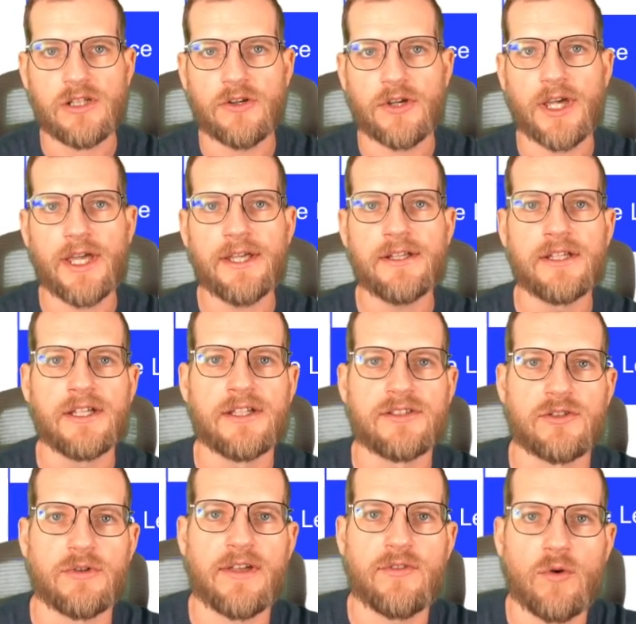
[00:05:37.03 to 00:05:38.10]
Okay, so
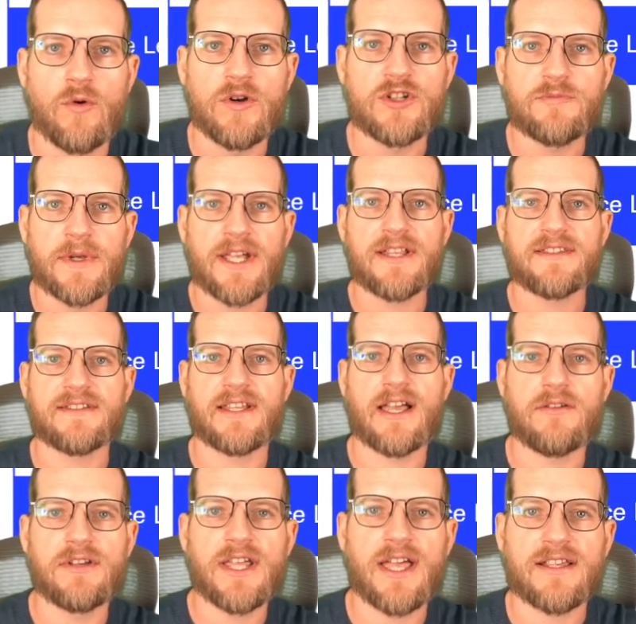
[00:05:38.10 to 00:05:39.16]
we have the orange bands. Now
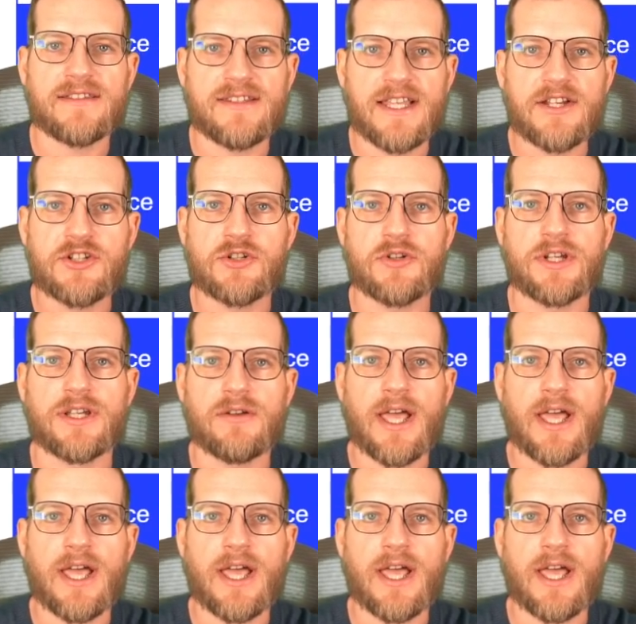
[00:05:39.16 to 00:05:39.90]
next, entry.